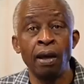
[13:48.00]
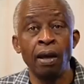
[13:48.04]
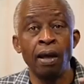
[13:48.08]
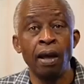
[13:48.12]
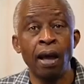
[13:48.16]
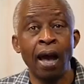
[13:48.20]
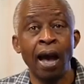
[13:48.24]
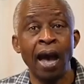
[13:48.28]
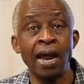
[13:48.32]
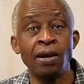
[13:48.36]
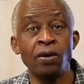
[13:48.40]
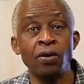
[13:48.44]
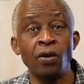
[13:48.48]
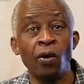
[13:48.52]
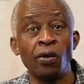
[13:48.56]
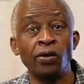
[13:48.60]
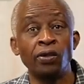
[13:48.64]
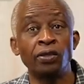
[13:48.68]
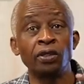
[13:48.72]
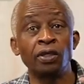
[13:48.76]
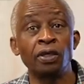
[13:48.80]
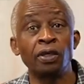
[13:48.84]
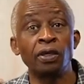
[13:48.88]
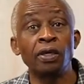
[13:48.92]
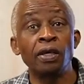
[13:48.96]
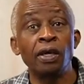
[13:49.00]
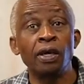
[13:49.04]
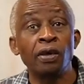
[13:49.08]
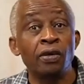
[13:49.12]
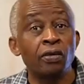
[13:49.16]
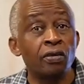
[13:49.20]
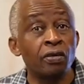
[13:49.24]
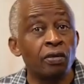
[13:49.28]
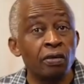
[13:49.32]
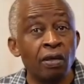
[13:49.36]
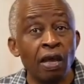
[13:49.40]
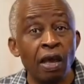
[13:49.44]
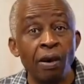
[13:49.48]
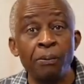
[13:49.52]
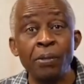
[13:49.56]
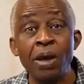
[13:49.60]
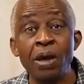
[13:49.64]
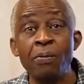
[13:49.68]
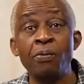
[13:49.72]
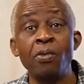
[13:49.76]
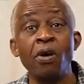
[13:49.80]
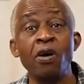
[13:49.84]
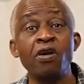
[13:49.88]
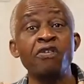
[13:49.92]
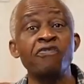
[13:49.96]
adult. He a
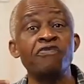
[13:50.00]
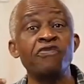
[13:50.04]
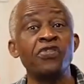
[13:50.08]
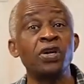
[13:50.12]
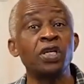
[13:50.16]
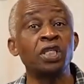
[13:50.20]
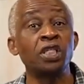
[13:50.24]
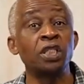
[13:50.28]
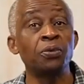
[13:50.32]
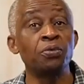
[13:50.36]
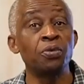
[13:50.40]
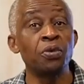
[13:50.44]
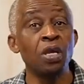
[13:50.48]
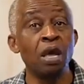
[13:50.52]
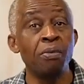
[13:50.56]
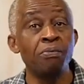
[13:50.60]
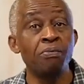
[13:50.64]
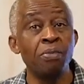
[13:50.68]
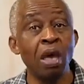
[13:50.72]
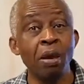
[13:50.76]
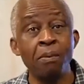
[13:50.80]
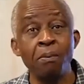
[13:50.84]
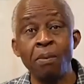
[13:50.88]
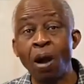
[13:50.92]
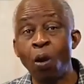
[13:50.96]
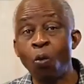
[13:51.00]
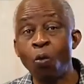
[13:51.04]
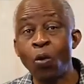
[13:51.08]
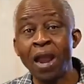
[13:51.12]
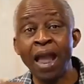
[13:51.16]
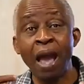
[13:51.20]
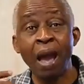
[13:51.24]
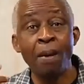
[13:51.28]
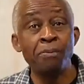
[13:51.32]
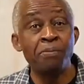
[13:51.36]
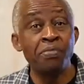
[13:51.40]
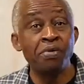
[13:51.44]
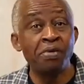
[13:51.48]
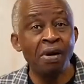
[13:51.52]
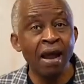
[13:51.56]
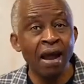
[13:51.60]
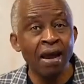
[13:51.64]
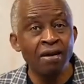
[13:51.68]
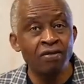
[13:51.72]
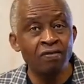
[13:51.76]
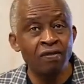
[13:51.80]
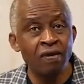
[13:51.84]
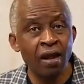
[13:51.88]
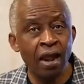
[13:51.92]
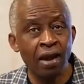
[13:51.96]
member of the fellowship, he a member. We are
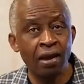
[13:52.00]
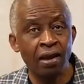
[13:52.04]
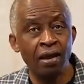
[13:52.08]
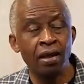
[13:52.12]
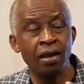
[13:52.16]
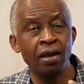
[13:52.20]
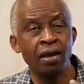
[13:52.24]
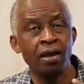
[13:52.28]
brethren.